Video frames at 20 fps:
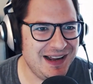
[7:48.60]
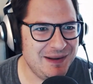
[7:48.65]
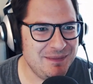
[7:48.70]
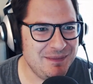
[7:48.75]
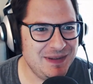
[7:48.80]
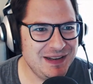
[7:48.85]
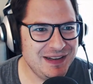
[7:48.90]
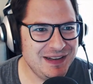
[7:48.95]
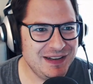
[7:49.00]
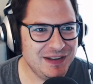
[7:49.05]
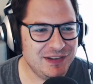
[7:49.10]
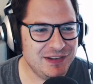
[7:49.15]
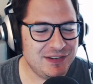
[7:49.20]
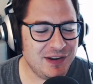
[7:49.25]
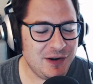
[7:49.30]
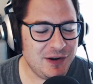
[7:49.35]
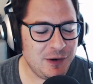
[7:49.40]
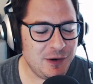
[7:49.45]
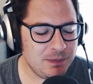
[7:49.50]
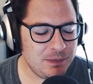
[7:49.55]
um,
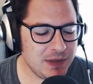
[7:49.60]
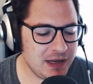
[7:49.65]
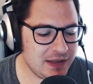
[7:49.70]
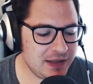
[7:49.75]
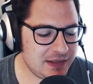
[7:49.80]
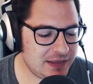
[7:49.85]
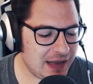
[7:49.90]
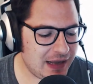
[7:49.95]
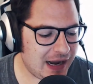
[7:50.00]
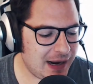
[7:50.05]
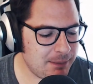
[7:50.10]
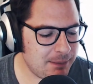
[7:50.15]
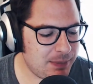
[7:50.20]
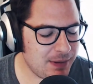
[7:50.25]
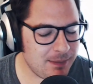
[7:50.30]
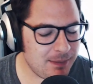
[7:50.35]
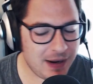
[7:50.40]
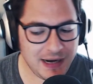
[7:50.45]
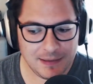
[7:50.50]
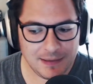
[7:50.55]
so
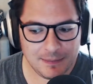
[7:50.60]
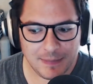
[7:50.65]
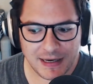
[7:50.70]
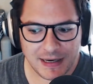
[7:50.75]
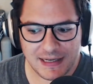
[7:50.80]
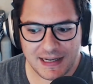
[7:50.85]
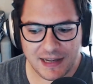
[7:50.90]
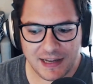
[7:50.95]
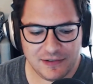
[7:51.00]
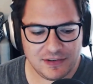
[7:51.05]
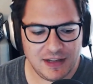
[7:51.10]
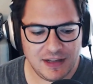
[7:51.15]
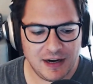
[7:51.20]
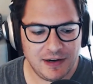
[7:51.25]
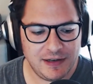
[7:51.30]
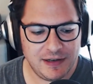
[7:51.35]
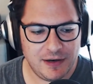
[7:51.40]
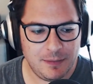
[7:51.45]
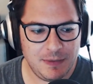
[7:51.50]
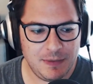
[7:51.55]
but my my guess
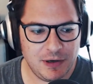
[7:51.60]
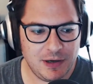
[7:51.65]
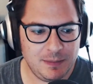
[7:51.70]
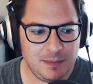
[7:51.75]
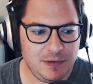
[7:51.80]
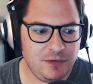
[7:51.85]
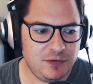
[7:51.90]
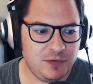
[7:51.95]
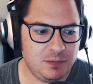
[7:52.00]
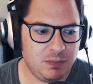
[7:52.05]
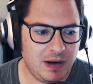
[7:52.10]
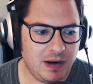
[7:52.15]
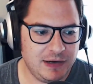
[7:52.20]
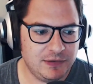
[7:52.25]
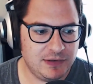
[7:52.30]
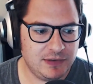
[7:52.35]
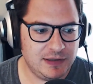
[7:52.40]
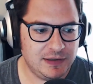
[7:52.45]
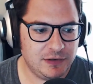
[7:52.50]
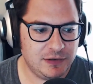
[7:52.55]
there, you know, Myriam, you've
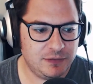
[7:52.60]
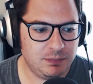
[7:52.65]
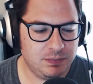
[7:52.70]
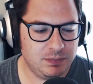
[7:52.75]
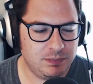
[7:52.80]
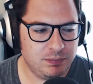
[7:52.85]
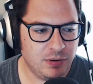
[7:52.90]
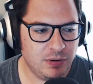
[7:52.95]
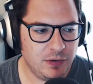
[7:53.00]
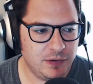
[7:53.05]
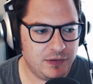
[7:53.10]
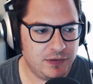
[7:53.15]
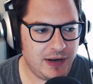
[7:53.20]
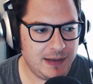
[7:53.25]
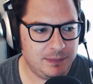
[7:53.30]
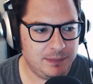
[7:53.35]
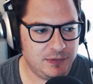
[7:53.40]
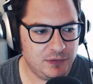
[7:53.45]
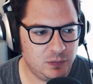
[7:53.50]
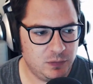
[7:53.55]
probably seen these
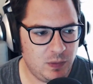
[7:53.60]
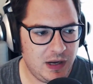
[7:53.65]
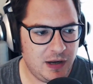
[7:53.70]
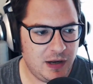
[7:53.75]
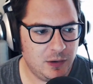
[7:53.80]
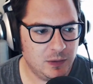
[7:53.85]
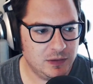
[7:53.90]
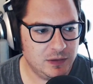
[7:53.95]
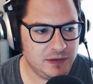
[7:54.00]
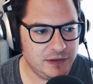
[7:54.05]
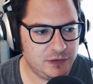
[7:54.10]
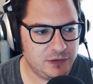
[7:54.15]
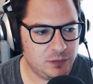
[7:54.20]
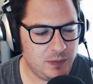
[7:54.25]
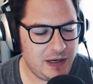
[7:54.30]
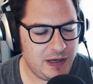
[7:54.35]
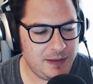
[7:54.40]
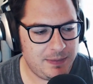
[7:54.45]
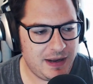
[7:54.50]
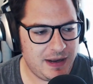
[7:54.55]
prototypes as well, or at least
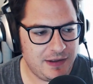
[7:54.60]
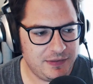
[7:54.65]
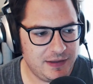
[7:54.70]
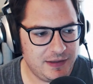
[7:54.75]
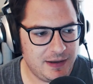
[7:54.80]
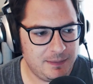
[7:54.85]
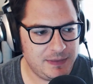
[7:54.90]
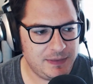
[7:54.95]
read about them.